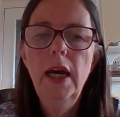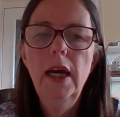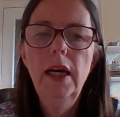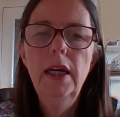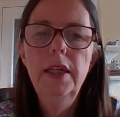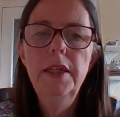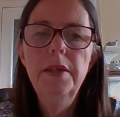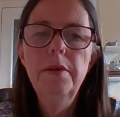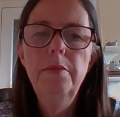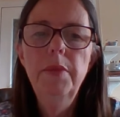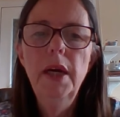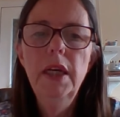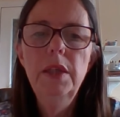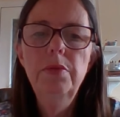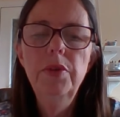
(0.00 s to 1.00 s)
And
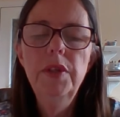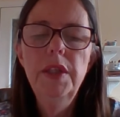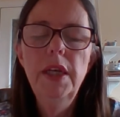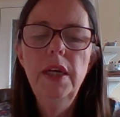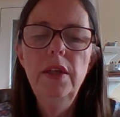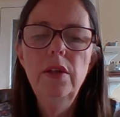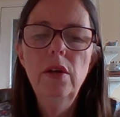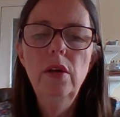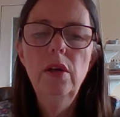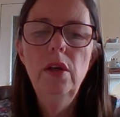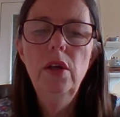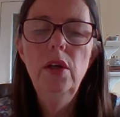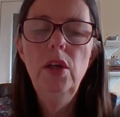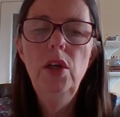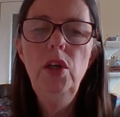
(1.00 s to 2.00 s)
Maxwell said,
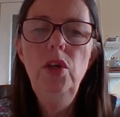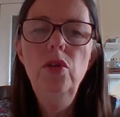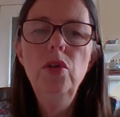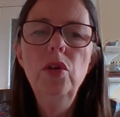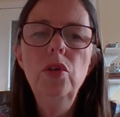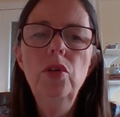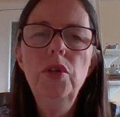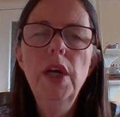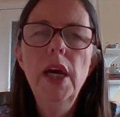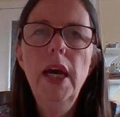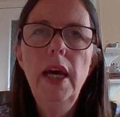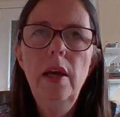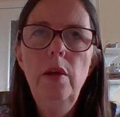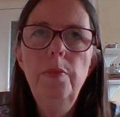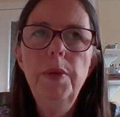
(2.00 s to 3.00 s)
you could
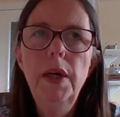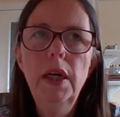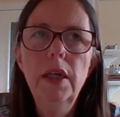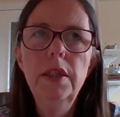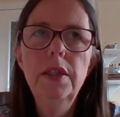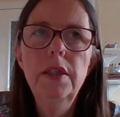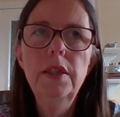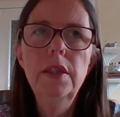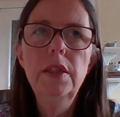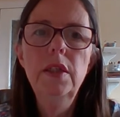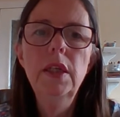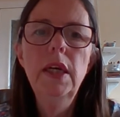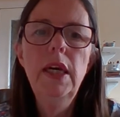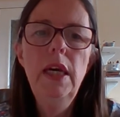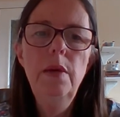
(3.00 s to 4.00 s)
help us to
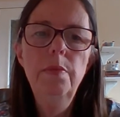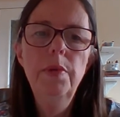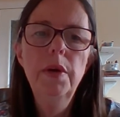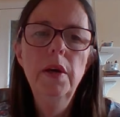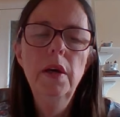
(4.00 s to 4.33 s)
keep